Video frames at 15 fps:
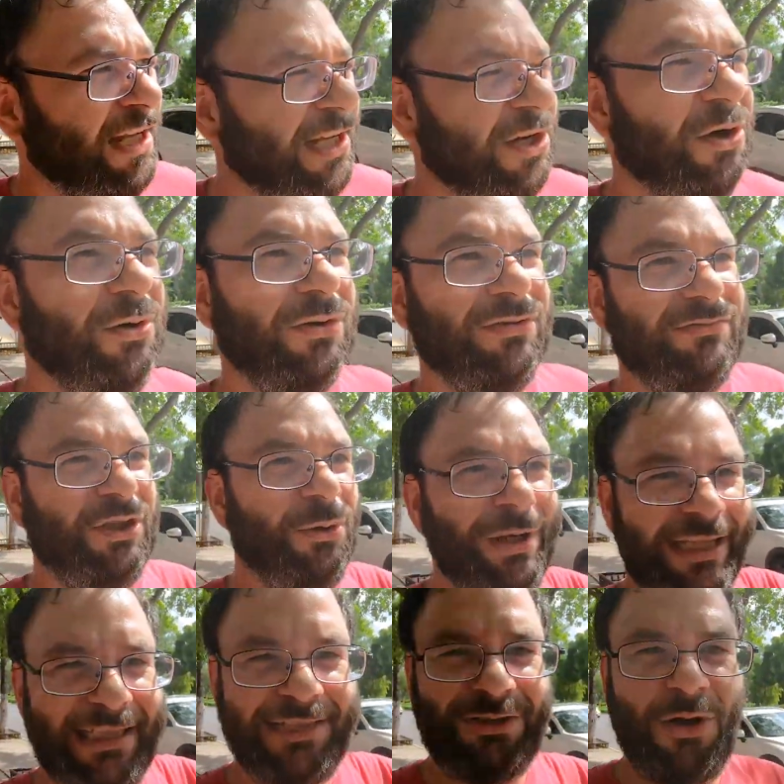you know,
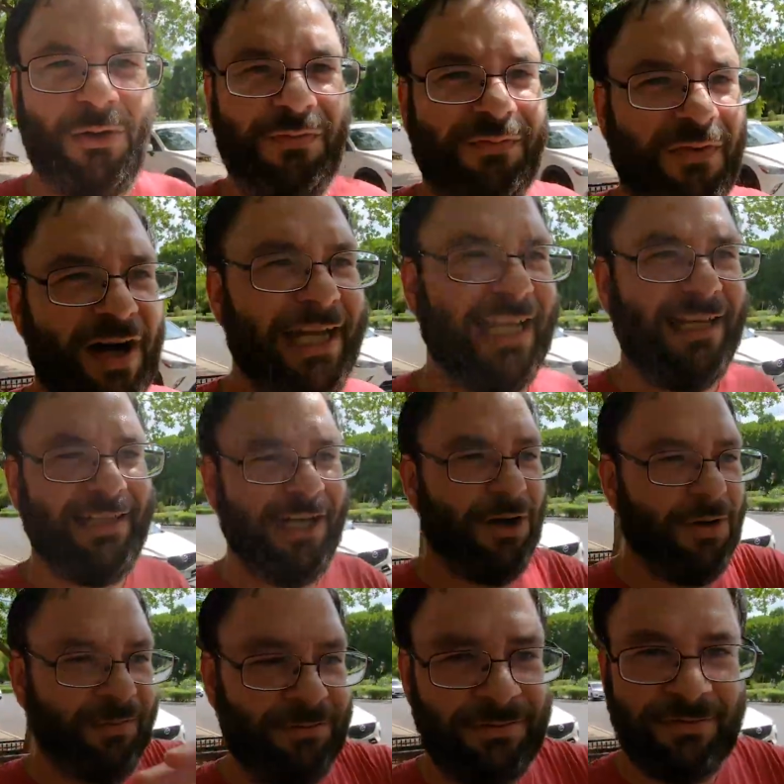doing this whole fucking, you
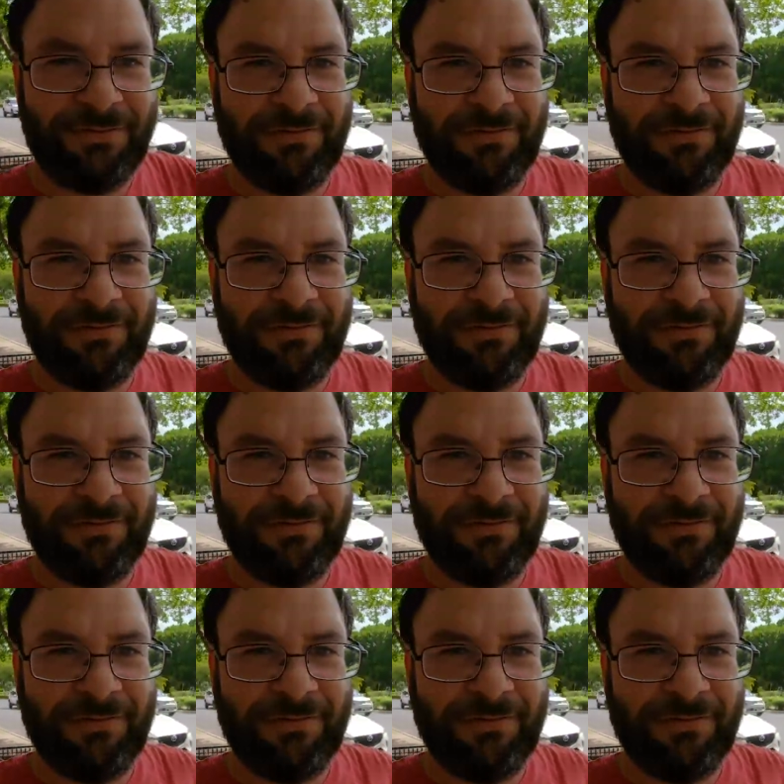know,